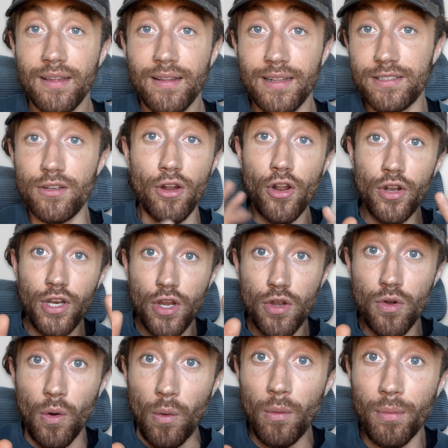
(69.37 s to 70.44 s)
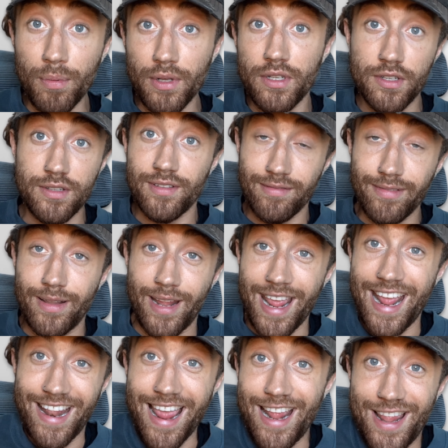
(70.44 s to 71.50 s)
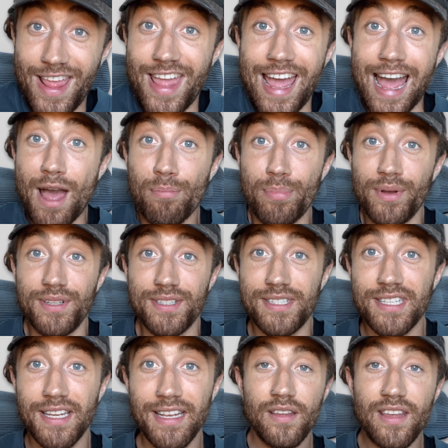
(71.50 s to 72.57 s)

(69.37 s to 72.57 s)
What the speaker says: It's not on you, it happens.